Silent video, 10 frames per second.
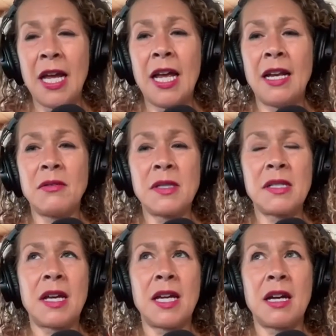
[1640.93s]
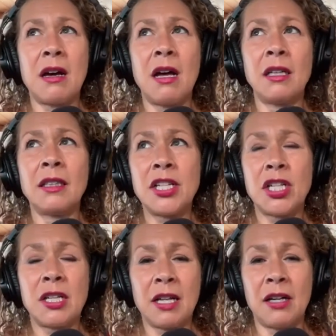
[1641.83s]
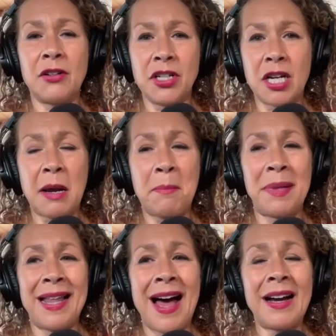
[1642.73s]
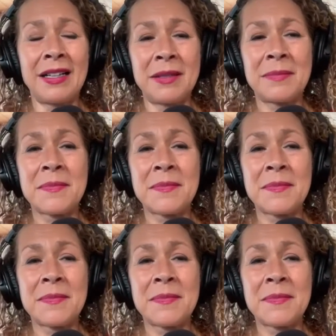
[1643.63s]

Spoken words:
And it was like unleashing an energetic block.